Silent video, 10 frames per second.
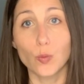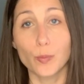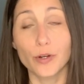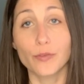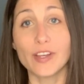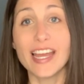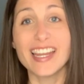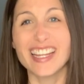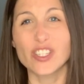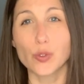
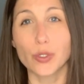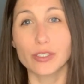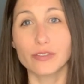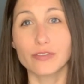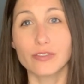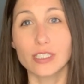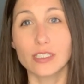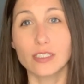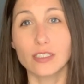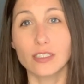prevent and sort of
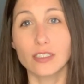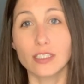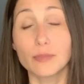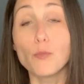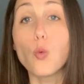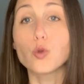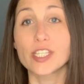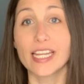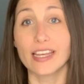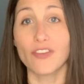
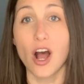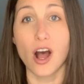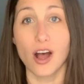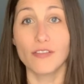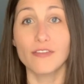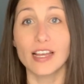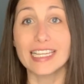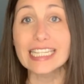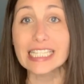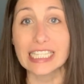stave off
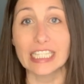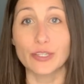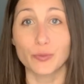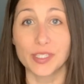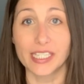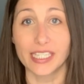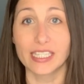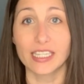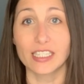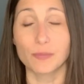insulin
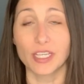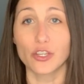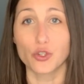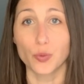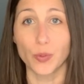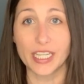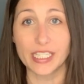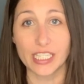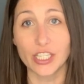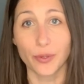resistance, because you're
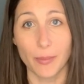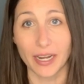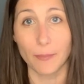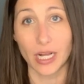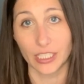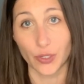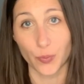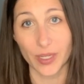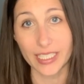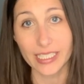raising your metabolic
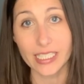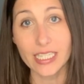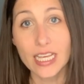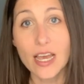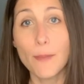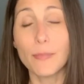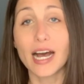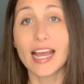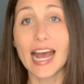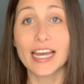rate
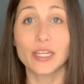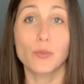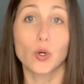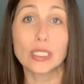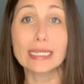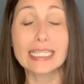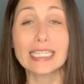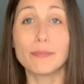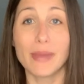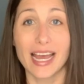by adding more
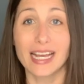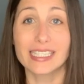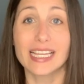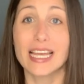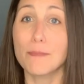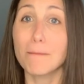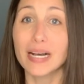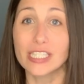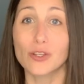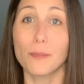lean mass, and
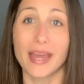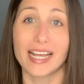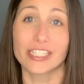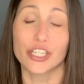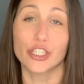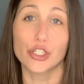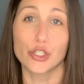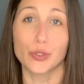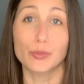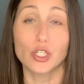muscle mass
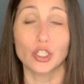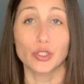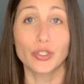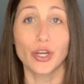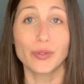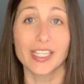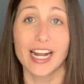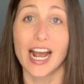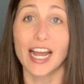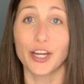consumes glucose at a
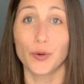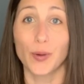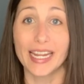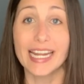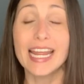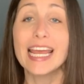higher rate